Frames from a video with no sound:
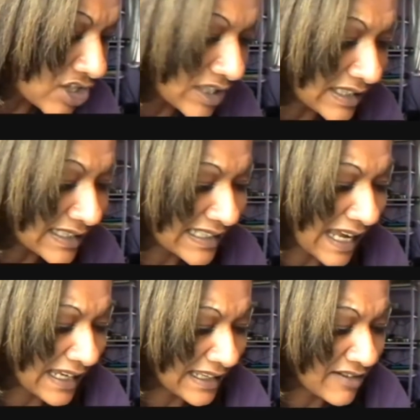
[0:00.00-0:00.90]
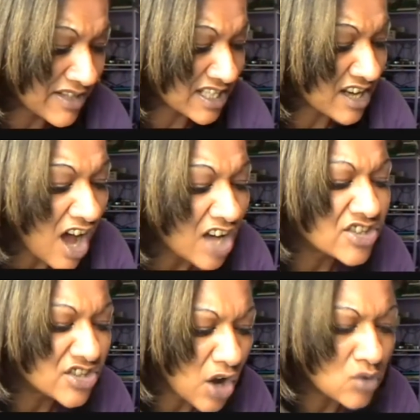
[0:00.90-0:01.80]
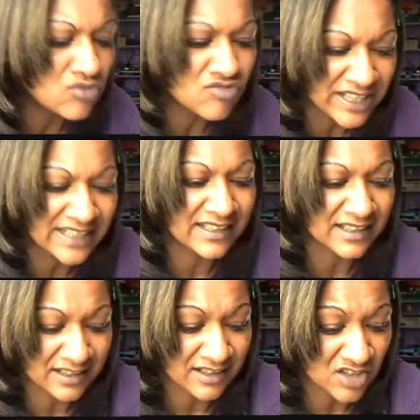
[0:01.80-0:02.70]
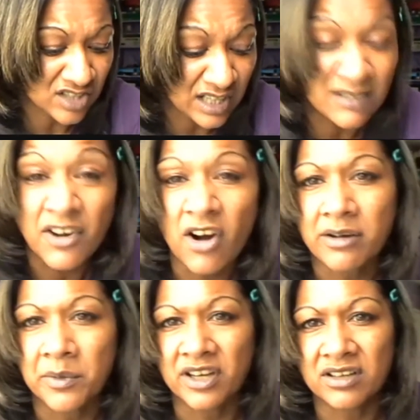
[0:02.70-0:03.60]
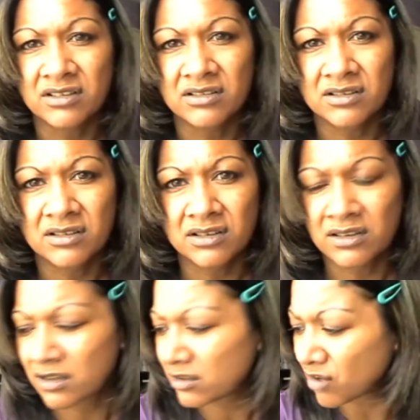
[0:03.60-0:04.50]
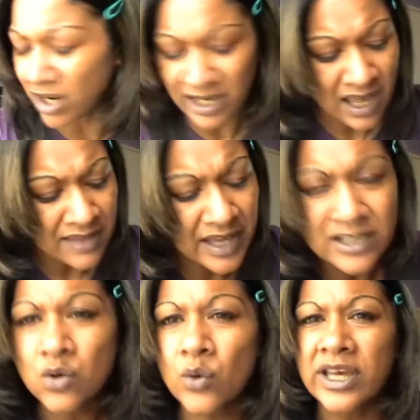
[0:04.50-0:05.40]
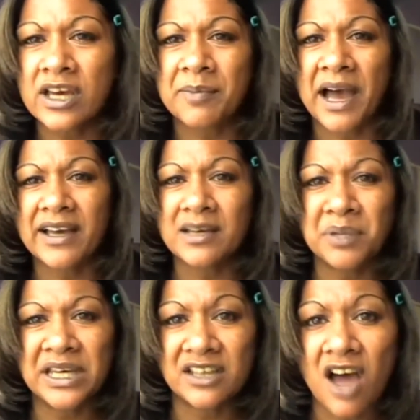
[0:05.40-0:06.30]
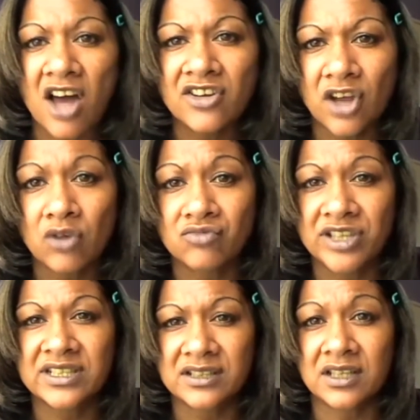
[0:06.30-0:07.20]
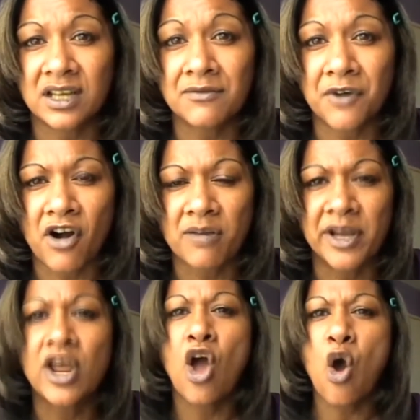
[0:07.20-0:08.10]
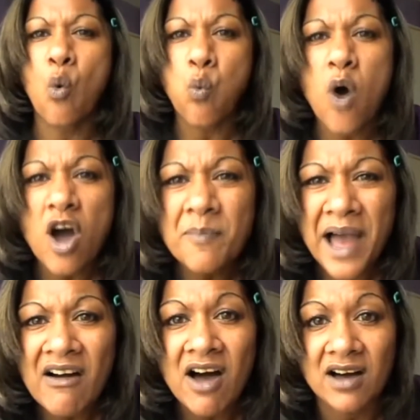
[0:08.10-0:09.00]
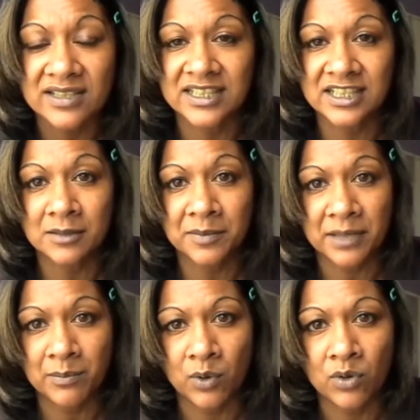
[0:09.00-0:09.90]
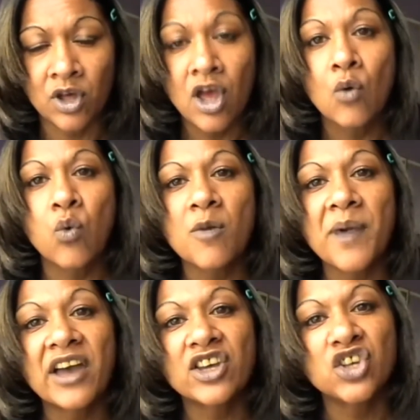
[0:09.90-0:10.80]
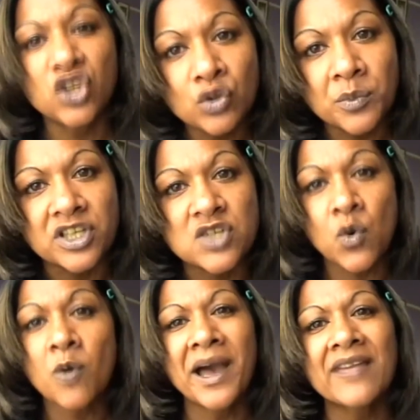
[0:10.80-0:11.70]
actually say there is an unknown risk to the environment, right? They're talking about it being an unknown risk to the environment. What about us people? What about humans? What